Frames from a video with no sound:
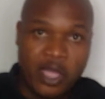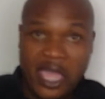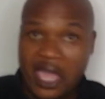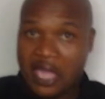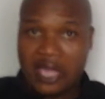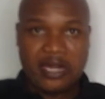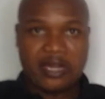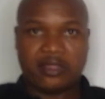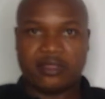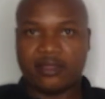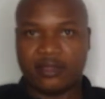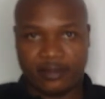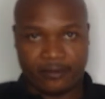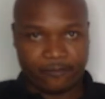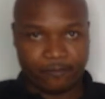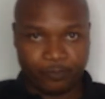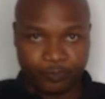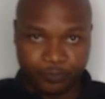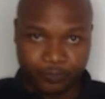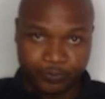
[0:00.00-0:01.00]
anything?
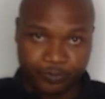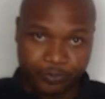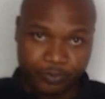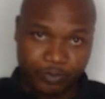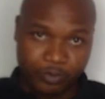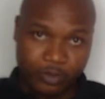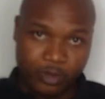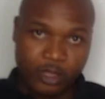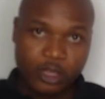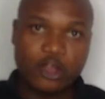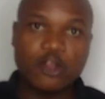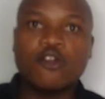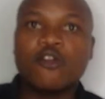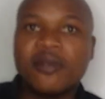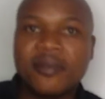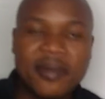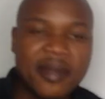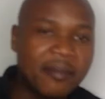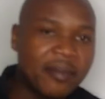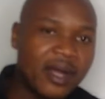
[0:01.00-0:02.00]

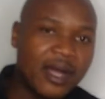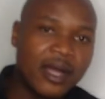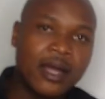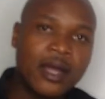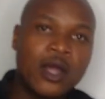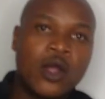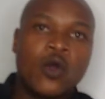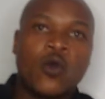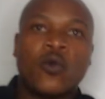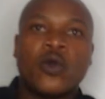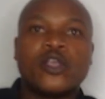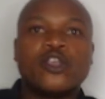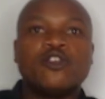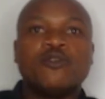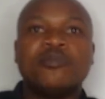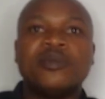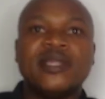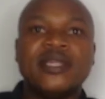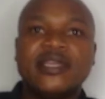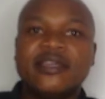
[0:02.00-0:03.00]
Remember when you
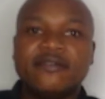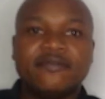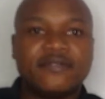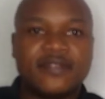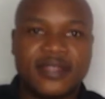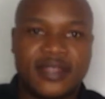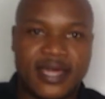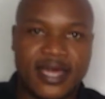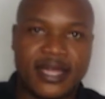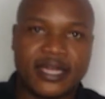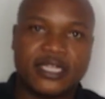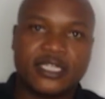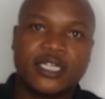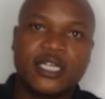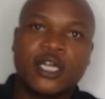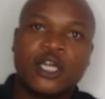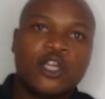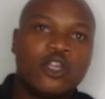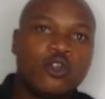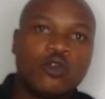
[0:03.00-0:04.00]
believed that
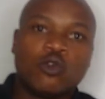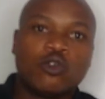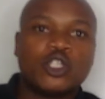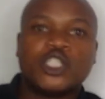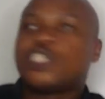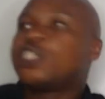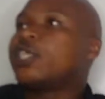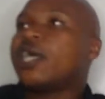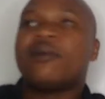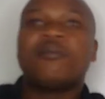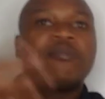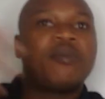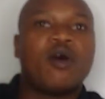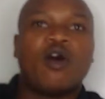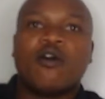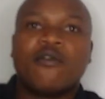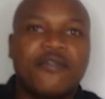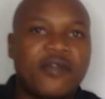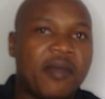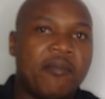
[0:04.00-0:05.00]
you could jump
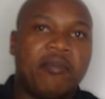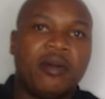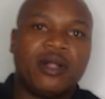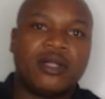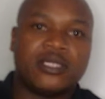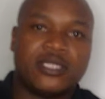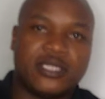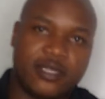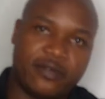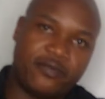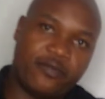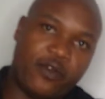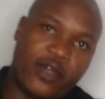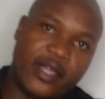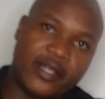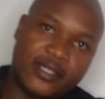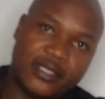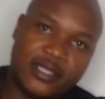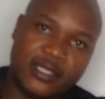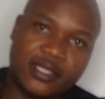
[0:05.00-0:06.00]
off a building, for
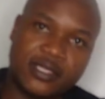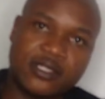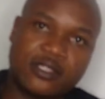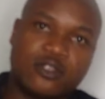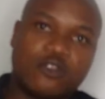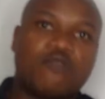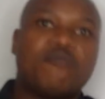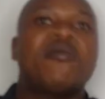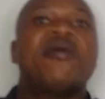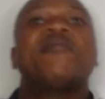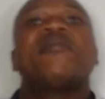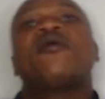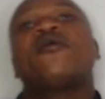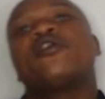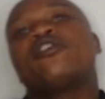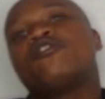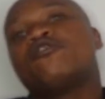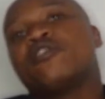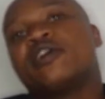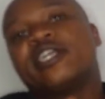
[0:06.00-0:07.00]
instance? Remember
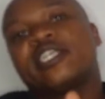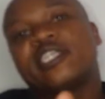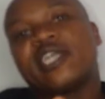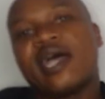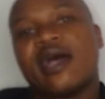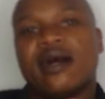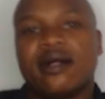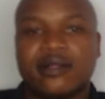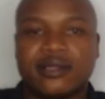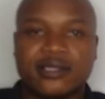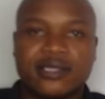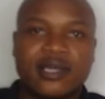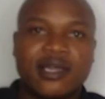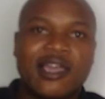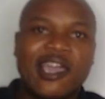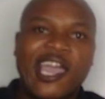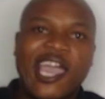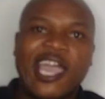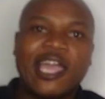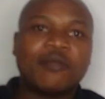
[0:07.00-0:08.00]
when you were a child
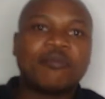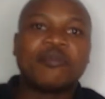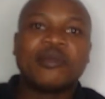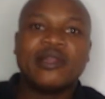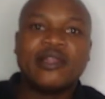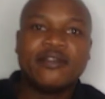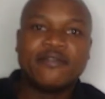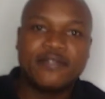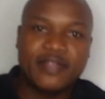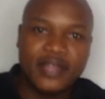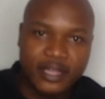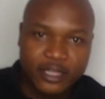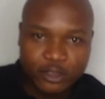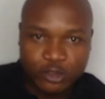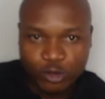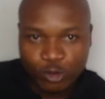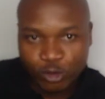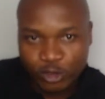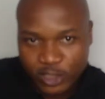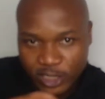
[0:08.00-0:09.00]
and believed that
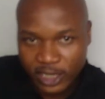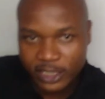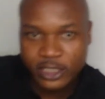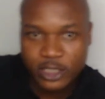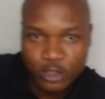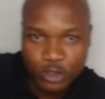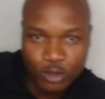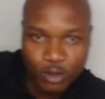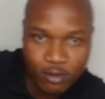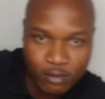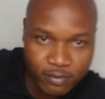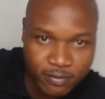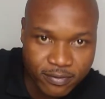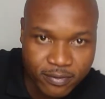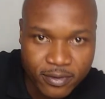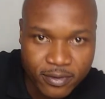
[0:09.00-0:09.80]
you could touch a stove